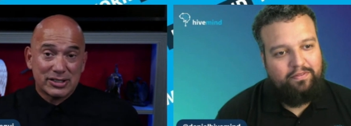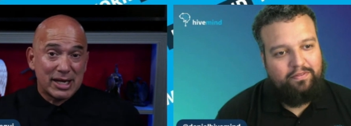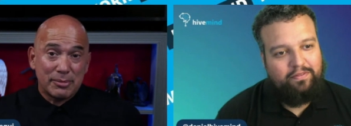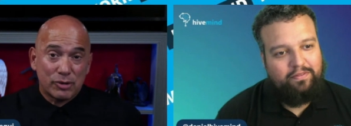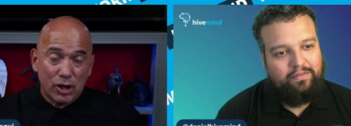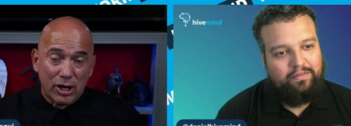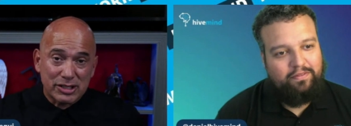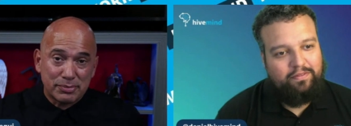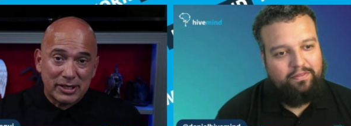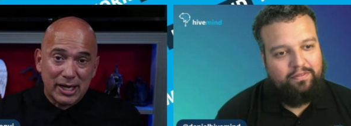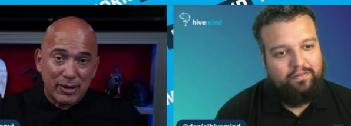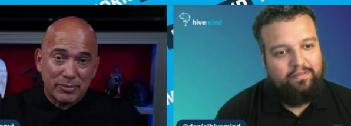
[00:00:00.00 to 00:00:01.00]
Speaker 1: Same cost, but
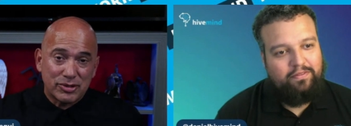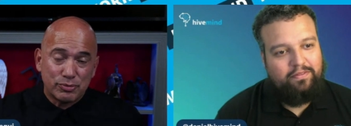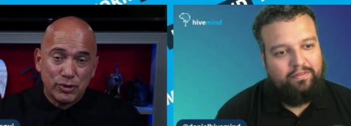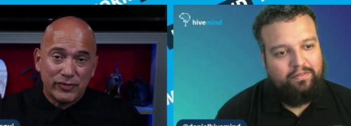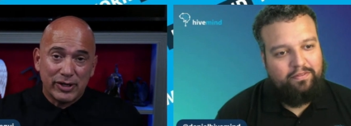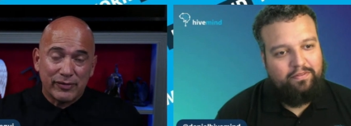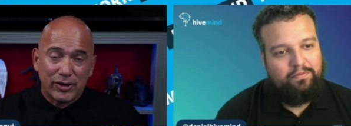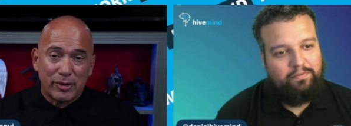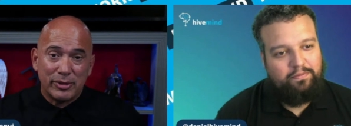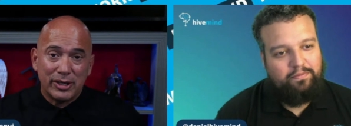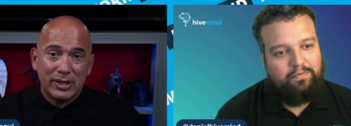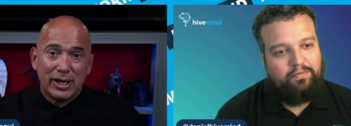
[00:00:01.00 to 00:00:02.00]
now I'm just moving it
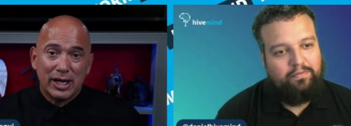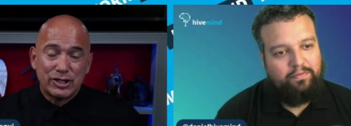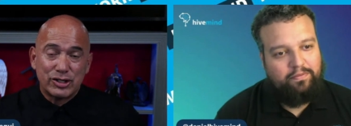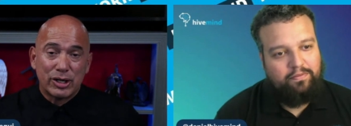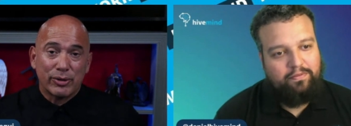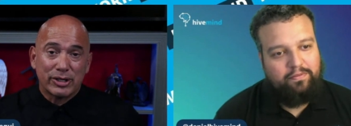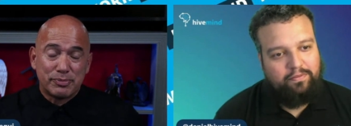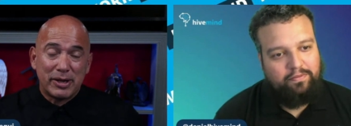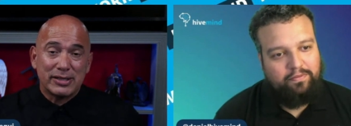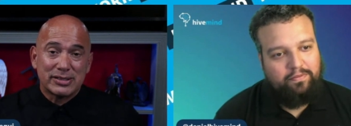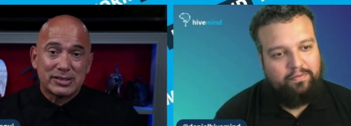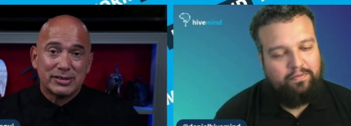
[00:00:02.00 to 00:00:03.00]
from a general
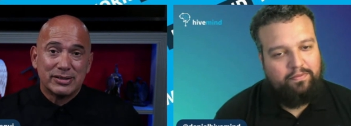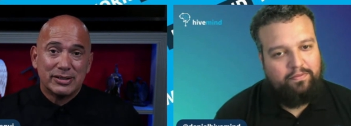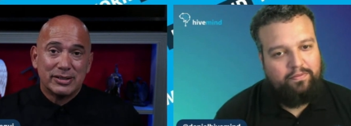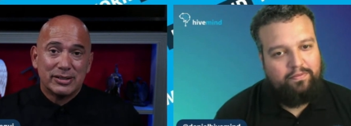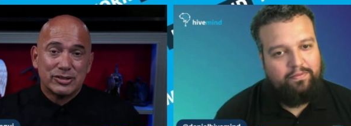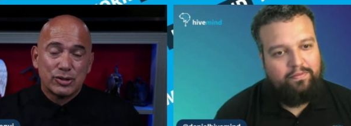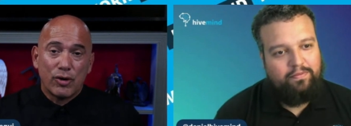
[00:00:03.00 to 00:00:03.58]
expense to